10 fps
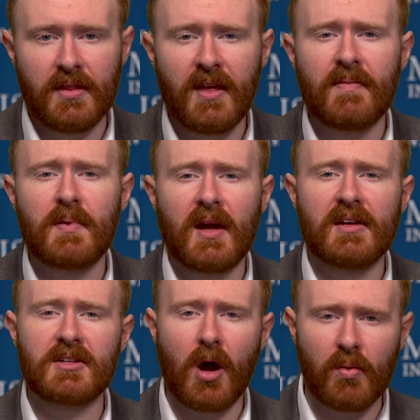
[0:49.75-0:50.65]
the FBI
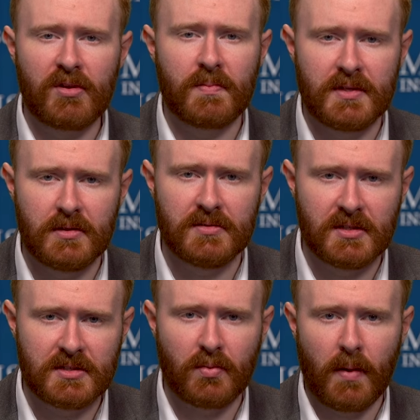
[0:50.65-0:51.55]
has always been used
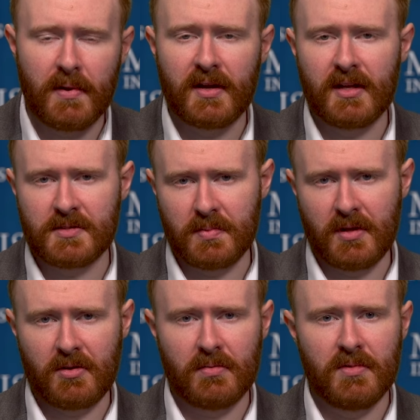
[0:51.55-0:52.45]
as a weapon against
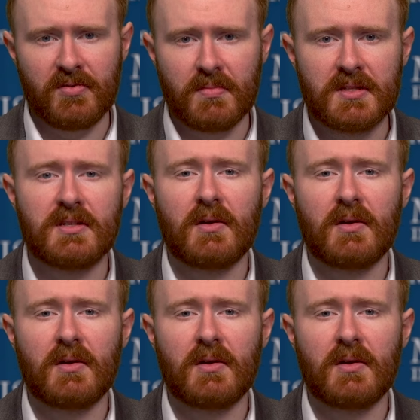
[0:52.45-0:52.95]
political movements